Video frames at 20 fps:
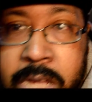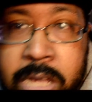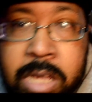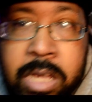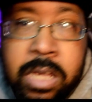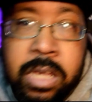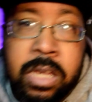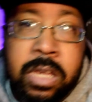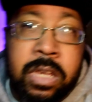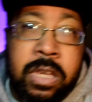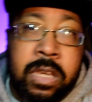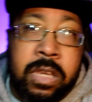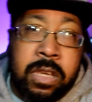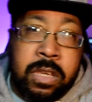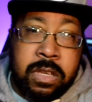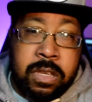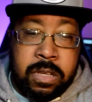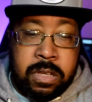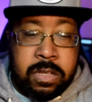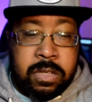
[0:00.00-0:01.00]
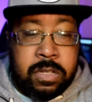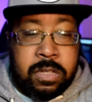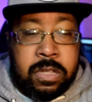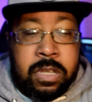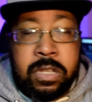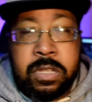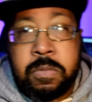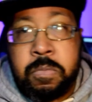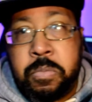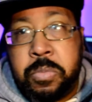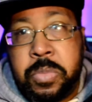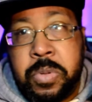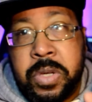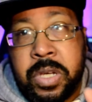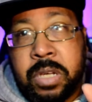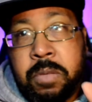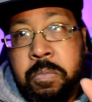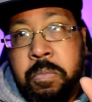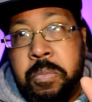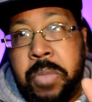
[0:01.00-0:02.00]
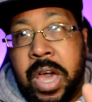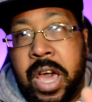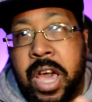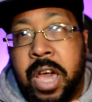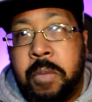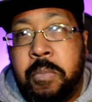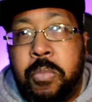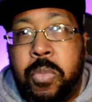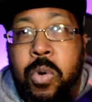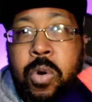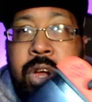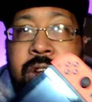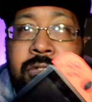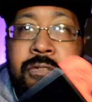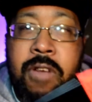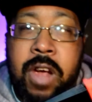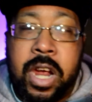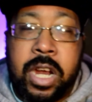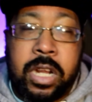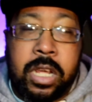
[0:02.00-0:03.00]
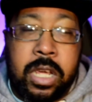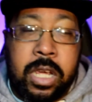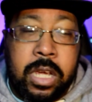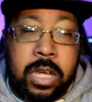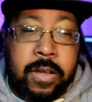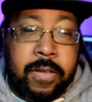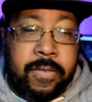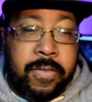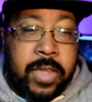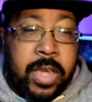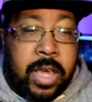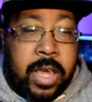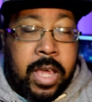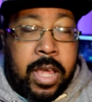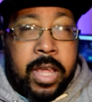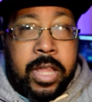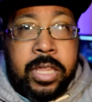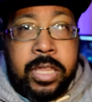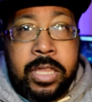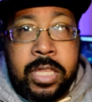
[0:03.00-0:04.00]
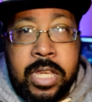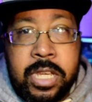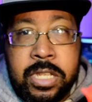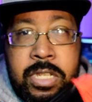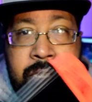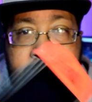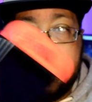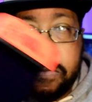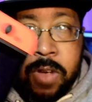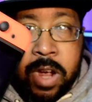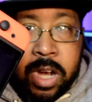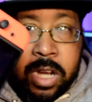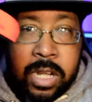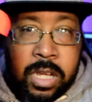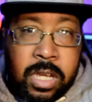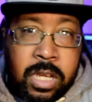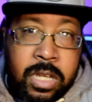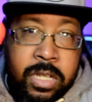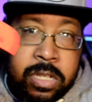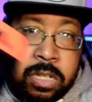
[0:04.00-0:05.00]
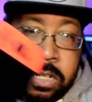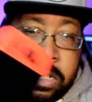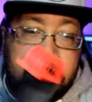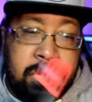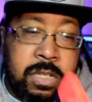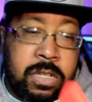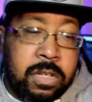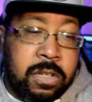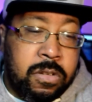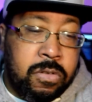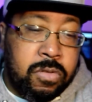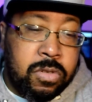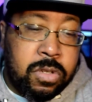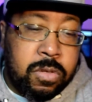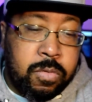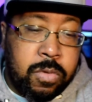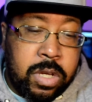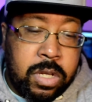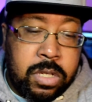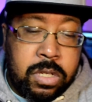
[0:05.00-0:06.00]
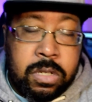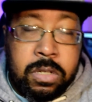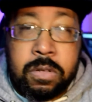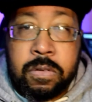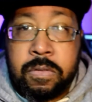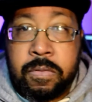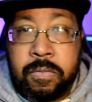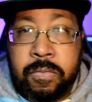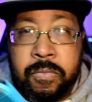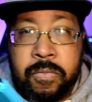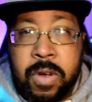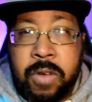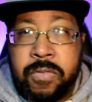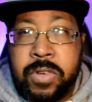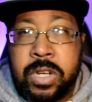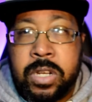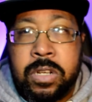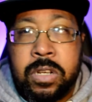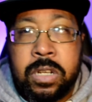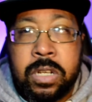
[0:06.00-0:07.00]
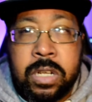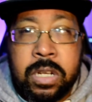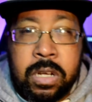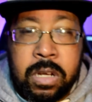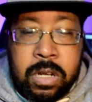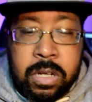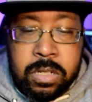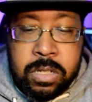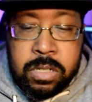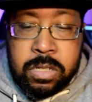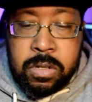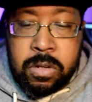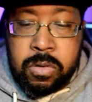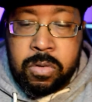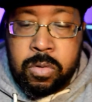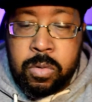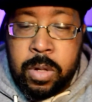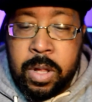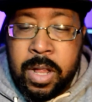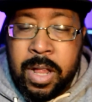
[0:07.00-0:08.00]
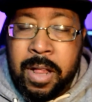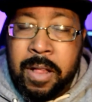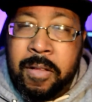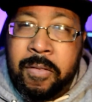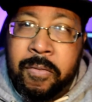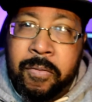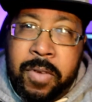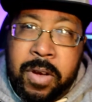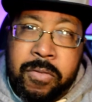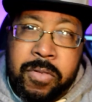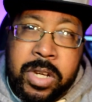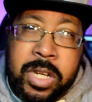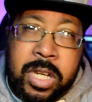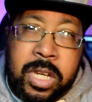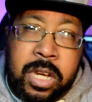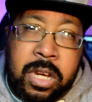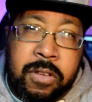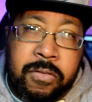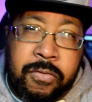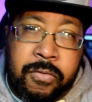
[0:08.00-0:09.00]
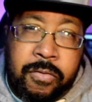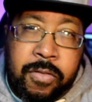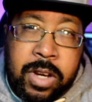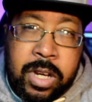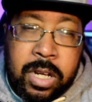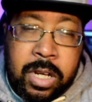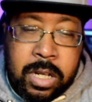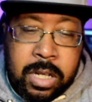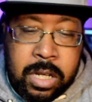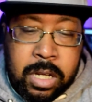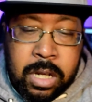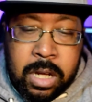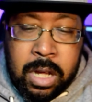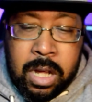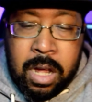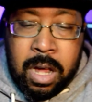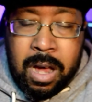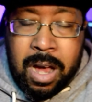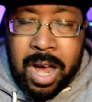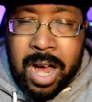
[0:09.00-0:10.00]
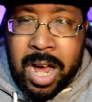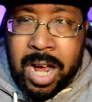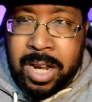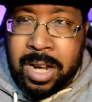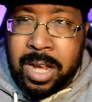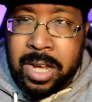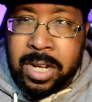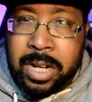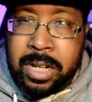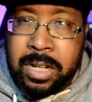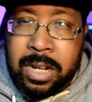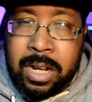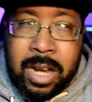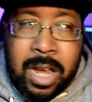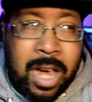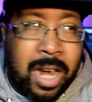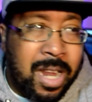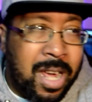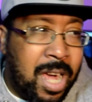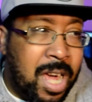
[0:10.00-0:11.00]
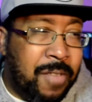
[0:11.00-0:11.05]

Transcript: is this big bad boy right here. This right here is a Nintendo Switch. Very good console, very kid friendly. I like it a lot. I